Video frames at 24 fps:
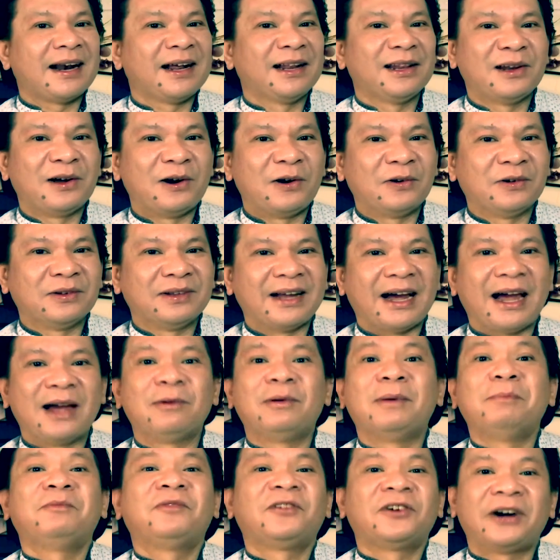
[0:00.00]
alone, I
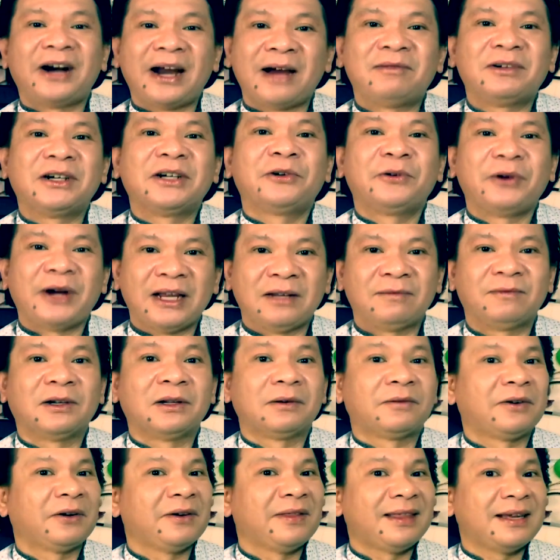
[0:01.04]
am forever grateful
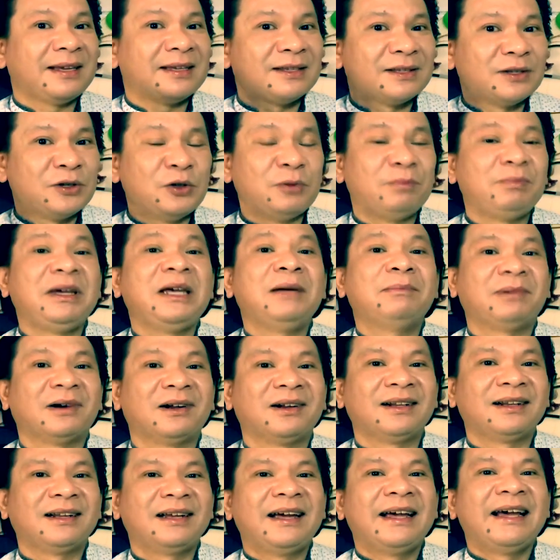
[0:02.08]
for these two
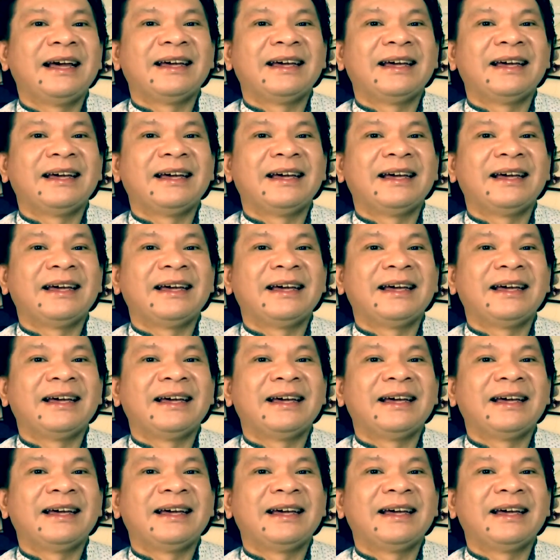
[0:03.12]
people,